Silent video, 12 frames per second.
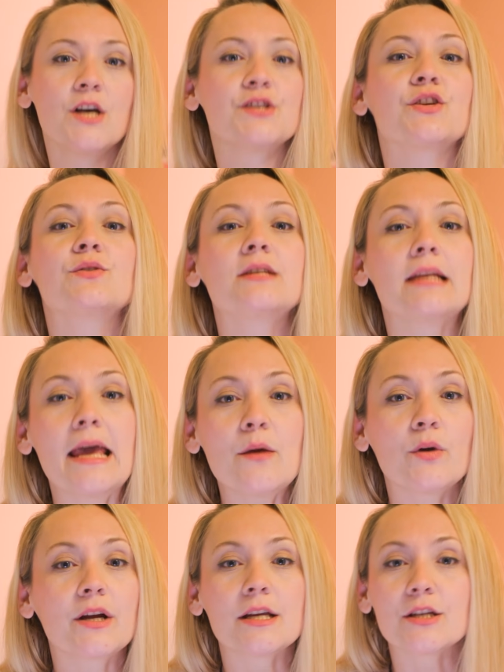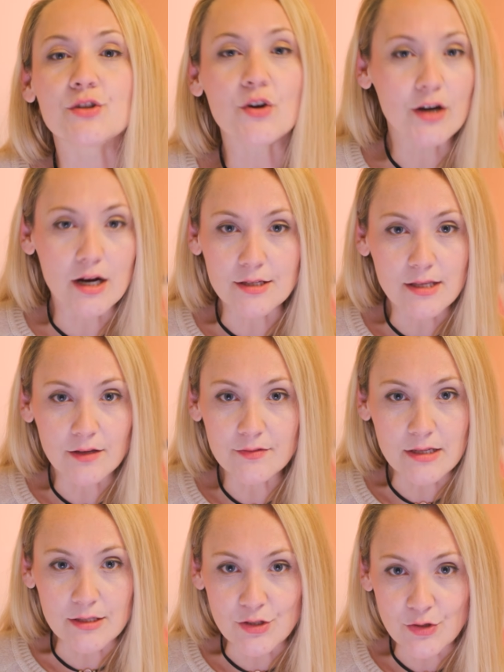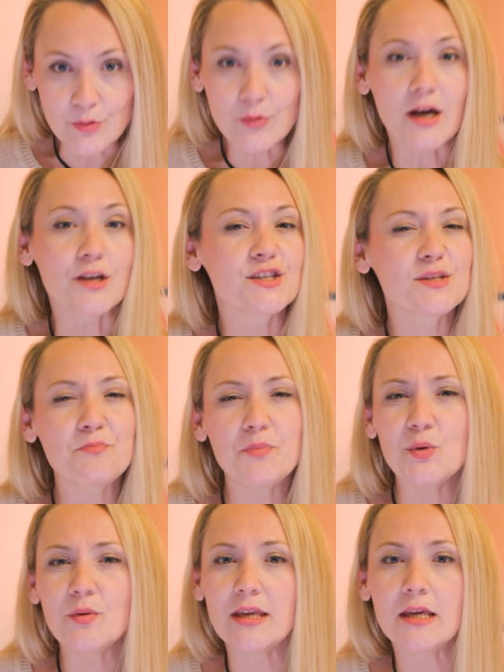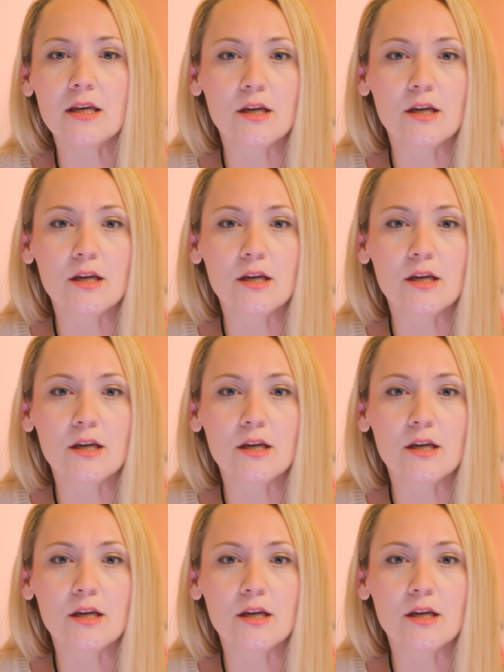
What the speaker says: So today we're gonna turn ourselves into a spooky